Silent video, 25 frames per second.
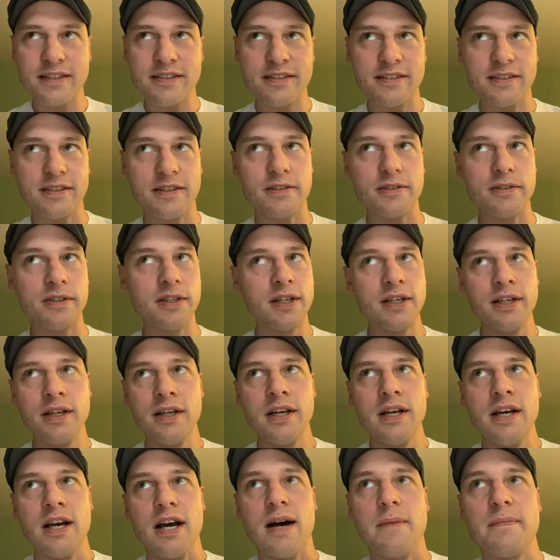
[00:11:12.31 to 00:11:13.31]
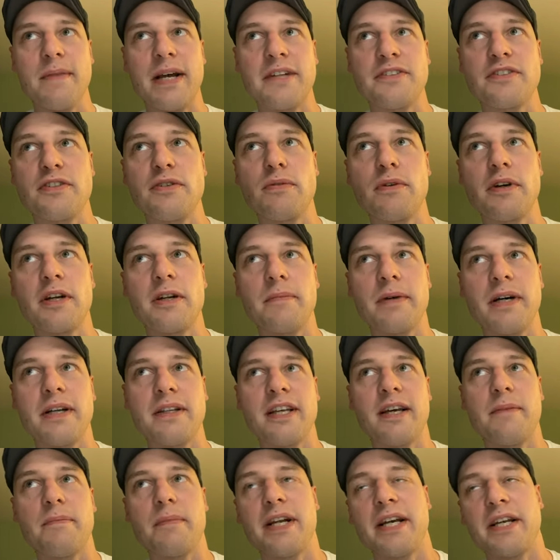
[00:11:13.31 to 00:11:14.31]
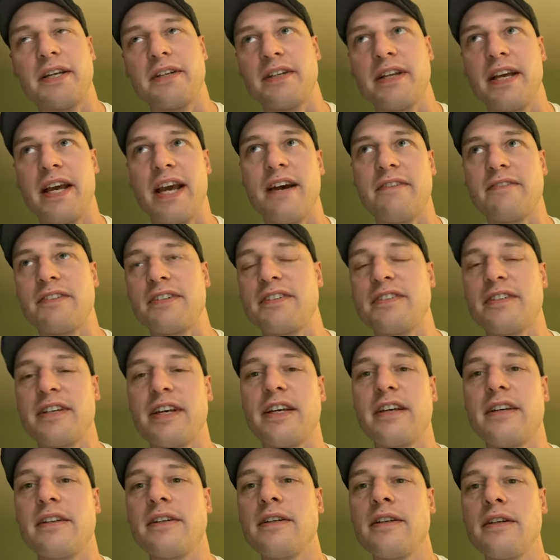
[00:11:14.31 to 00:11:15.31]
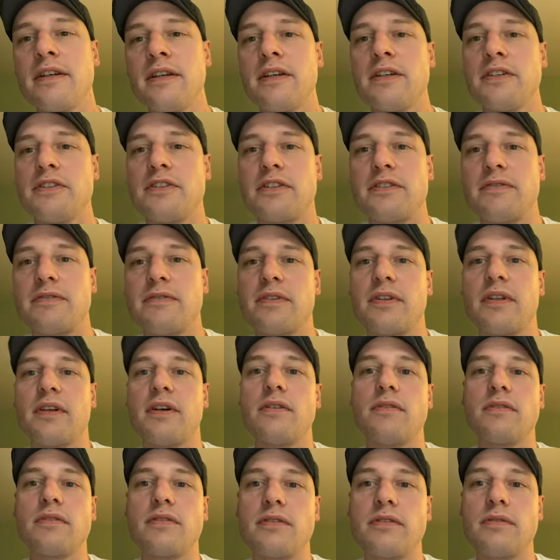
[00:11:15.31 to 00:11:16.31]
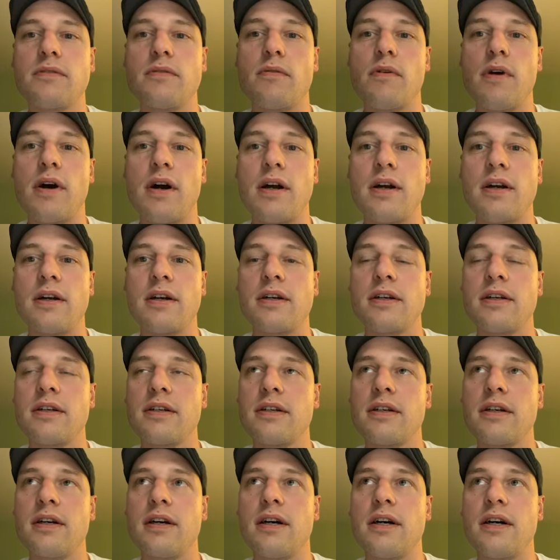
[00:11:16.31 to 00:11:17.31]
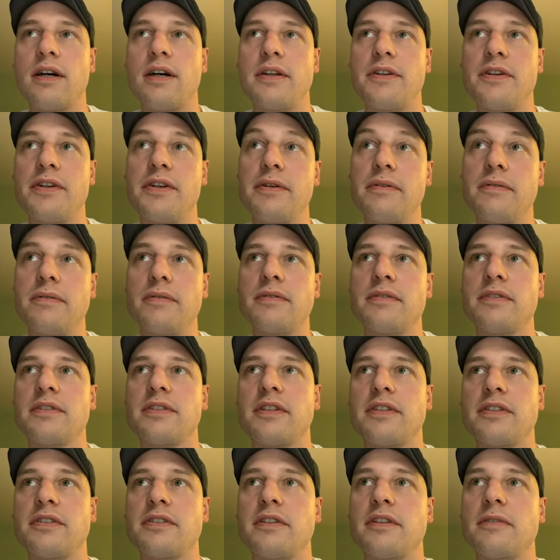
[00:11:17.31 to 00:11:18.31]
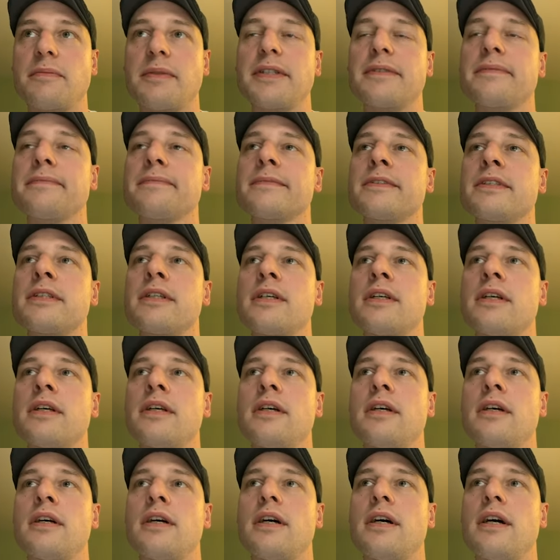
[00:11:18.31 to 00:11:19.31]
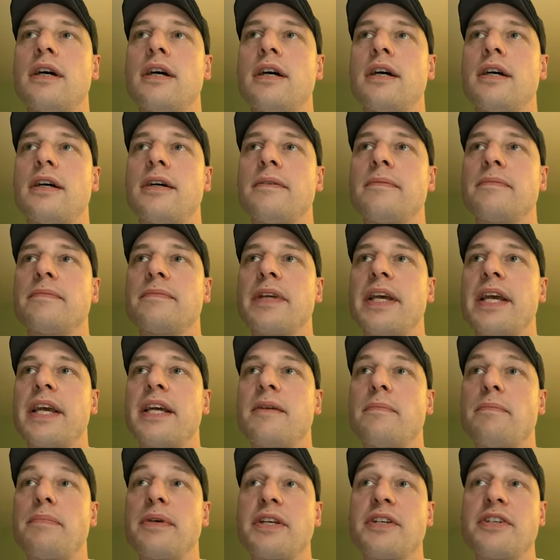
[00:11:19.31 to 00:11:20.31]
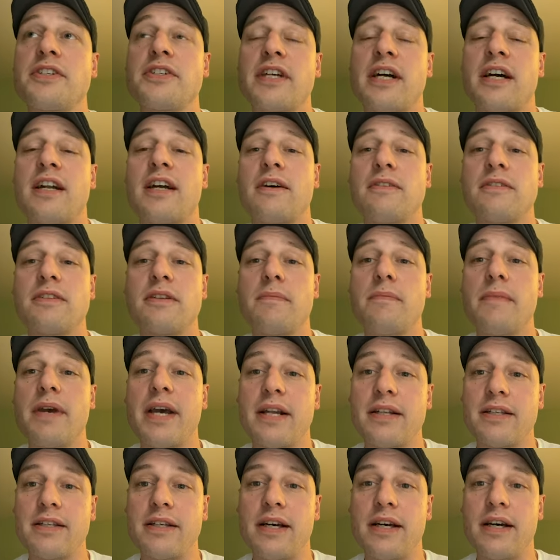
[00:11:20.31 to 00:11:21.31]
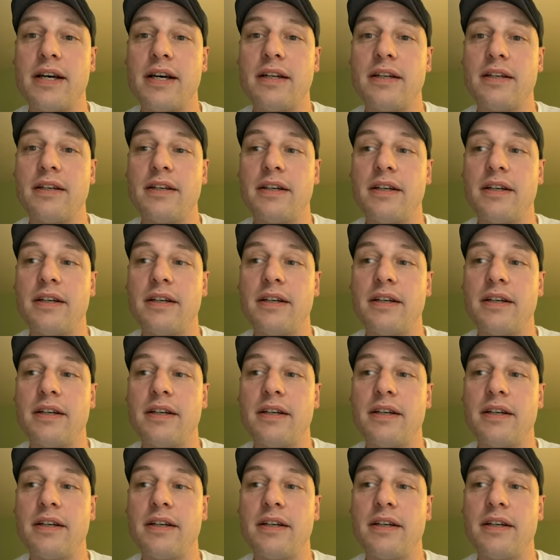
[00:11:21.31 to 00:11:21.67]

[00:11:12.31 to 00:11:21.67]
So I'm not too worried about that, but I have to say it just for those who are new to the tournament. And a big shout out to Matt Todd.